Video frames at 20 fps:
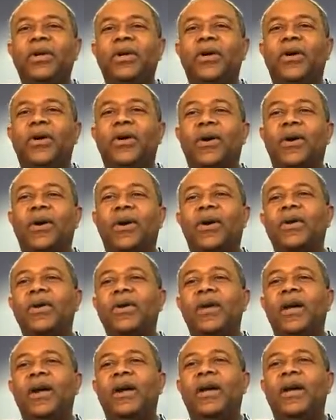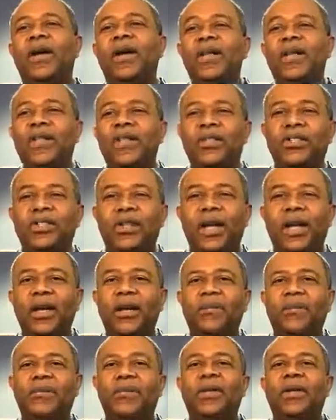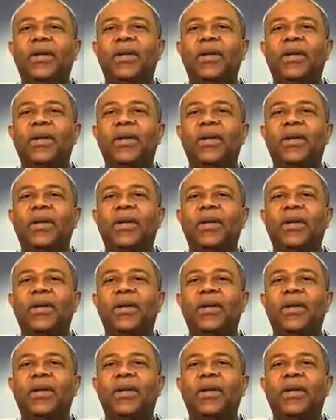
or uh, in the gym,